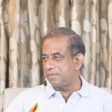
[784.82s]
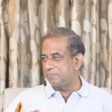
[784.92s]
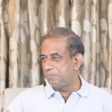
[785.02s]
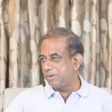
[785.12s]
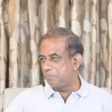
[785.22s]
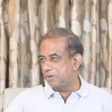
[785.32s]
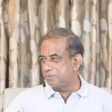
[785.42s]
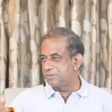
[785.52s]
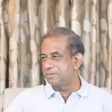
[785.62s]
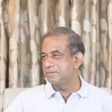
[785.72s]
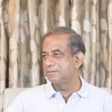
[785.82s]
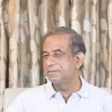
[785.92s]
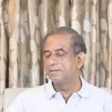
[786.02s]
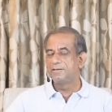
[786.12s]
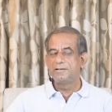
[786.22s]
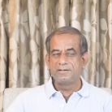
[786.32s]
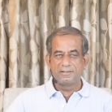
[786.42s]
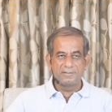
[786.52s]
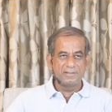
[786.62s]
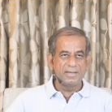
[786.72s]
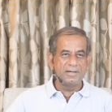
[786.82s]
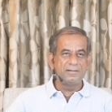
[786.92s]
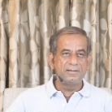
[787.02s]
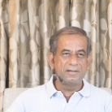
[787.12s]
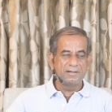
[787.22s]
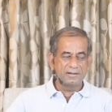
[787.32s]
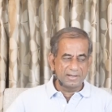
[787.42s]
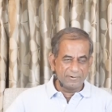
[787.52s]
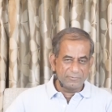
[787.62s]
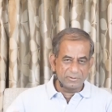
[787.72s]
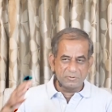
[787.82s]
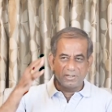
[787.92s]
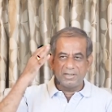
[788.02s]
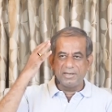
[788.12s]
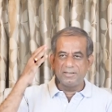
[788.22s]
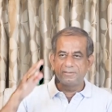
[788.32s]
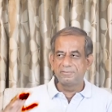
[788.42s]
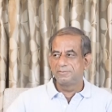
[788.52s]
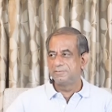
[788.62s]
their big paunch. And uh, unfortunately,